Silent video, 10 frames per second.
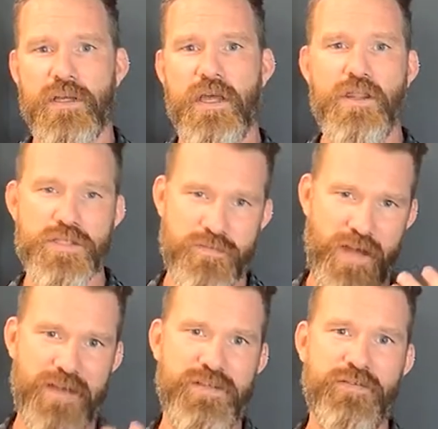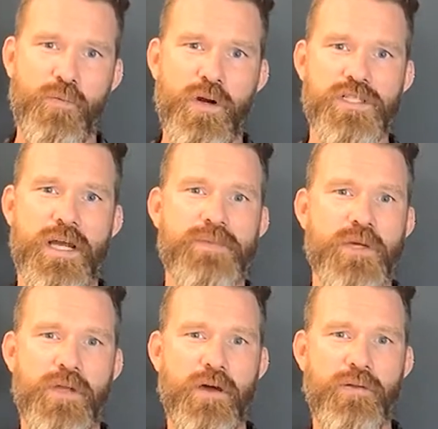There's 5 different workshops that
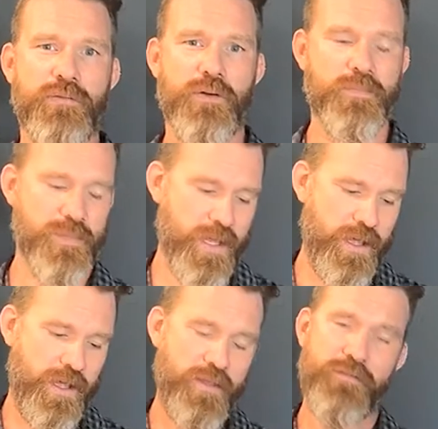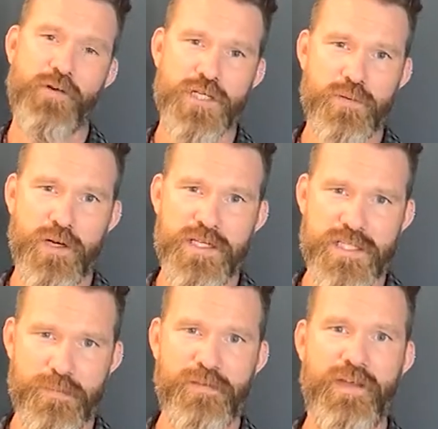we go through. The first one is
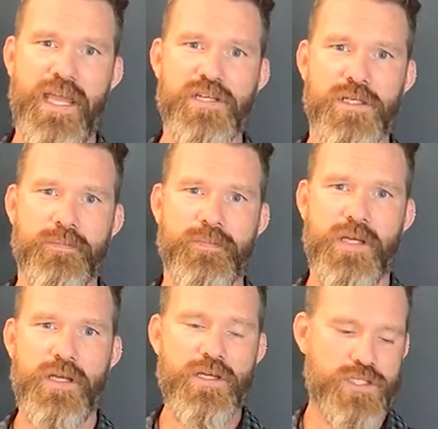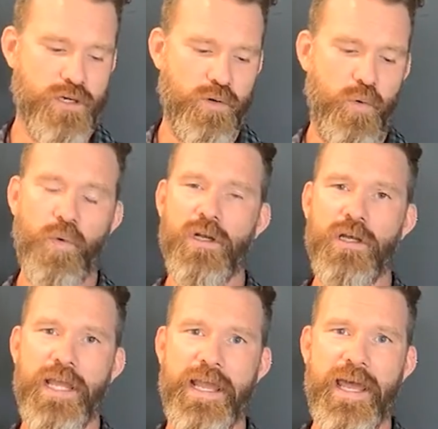simplification. So we're
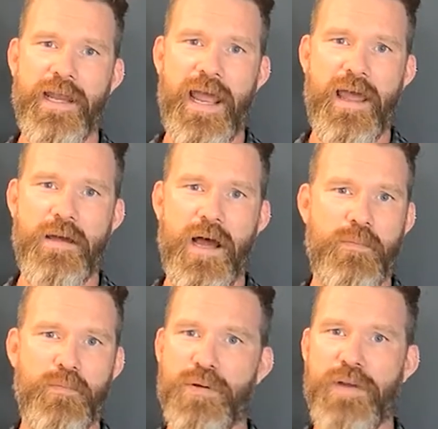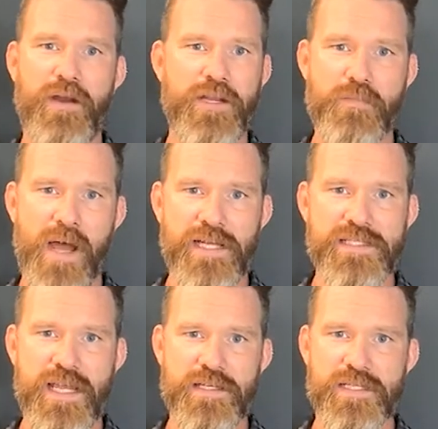looking at preparing your
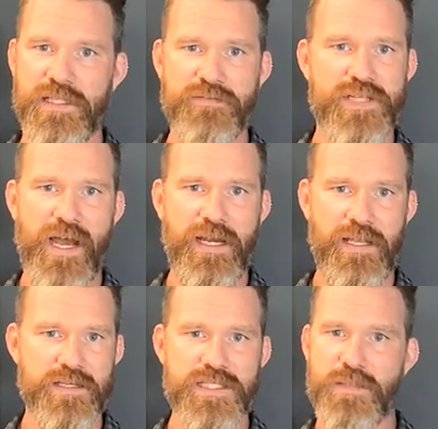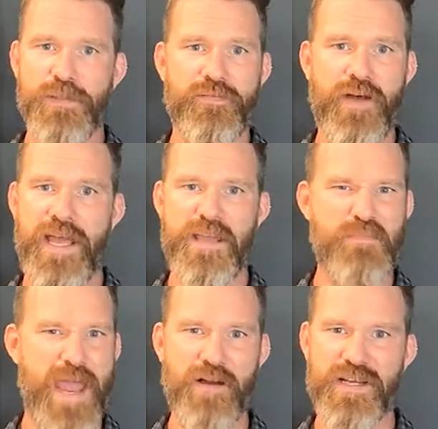mindset to live tiny, simplifying,
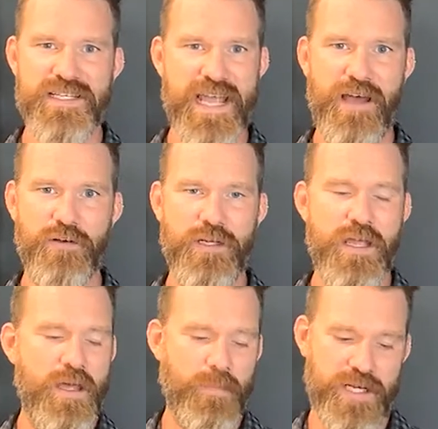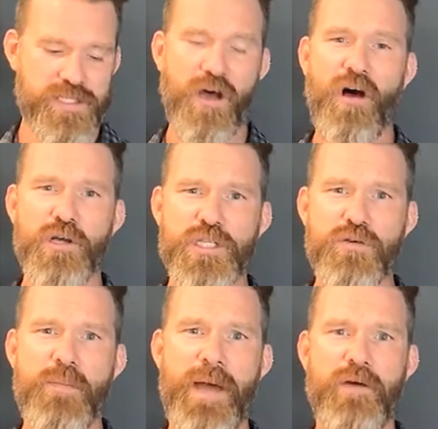paring down, but it's
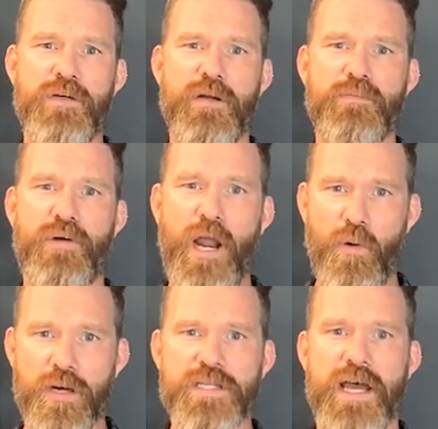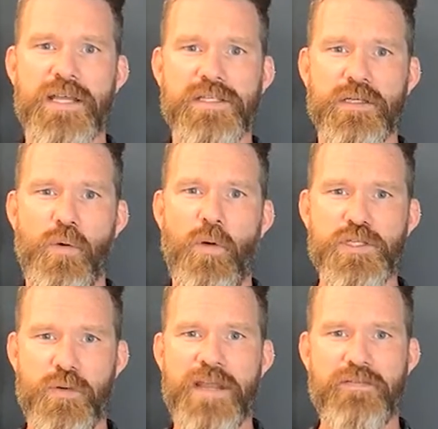also about prioritizing
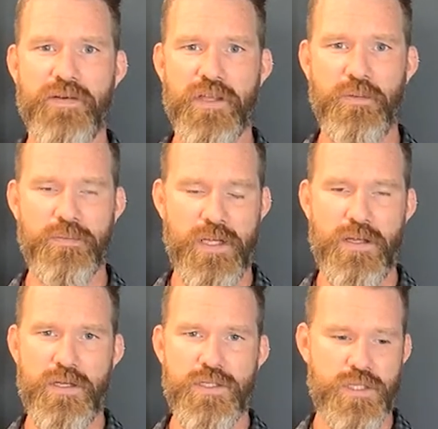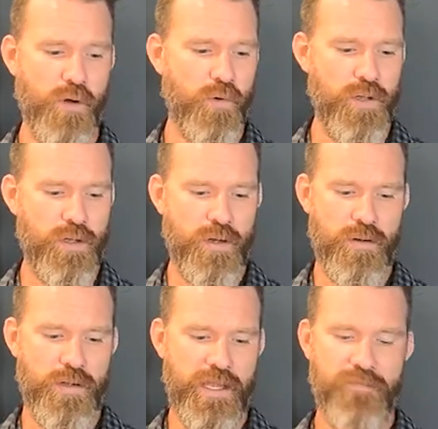what's right for you. So
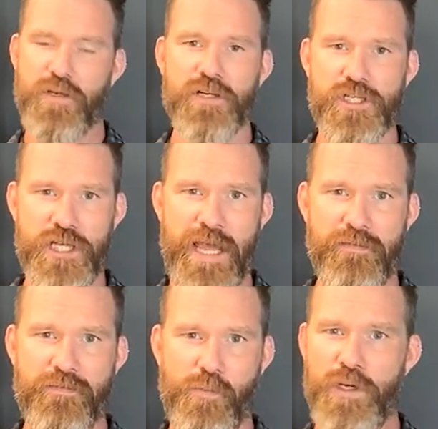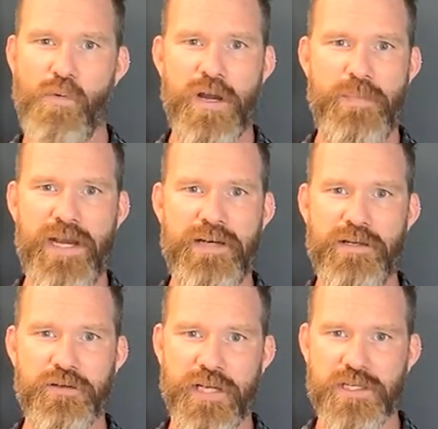if you're a chef, we don't want to pare
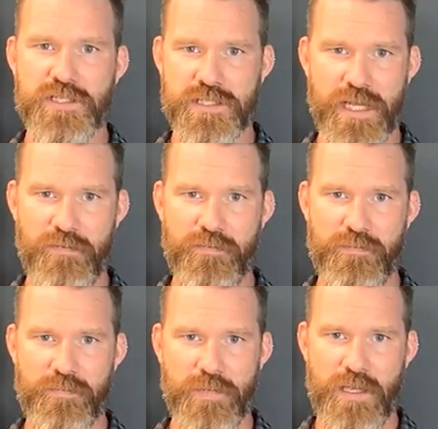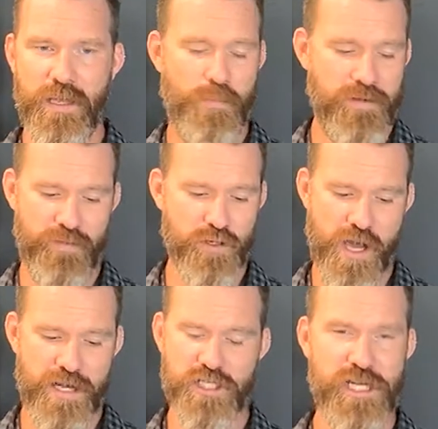down your kitchen stuff. But if you're
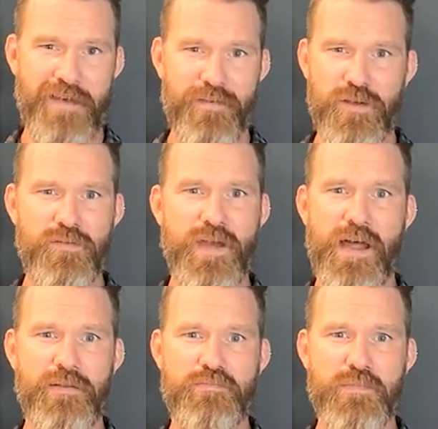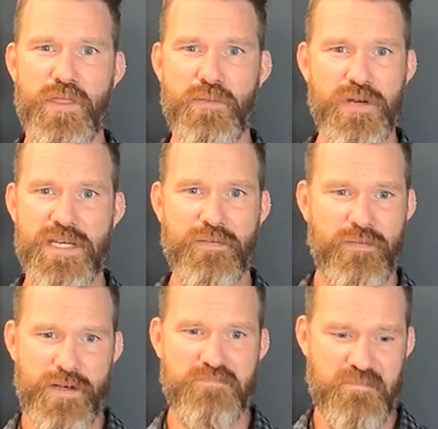not a chef and you've got 3
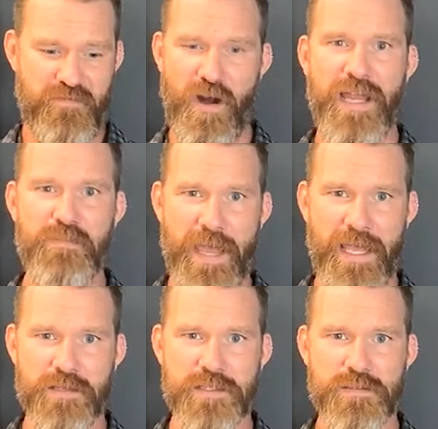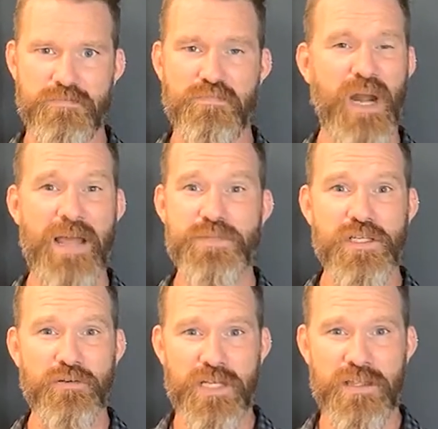different frying pans, perhaps you
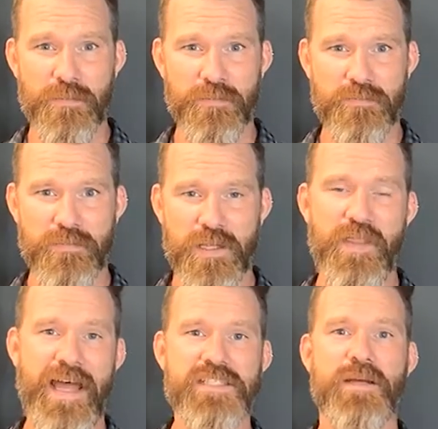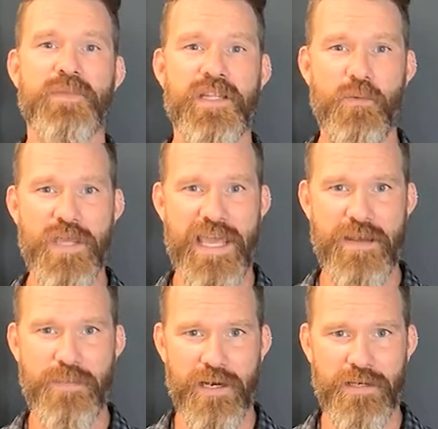don't need them. That's something that we
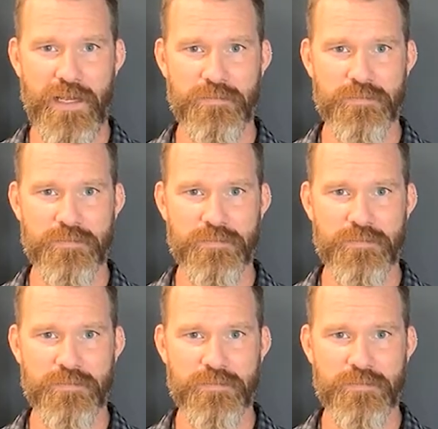can pare down.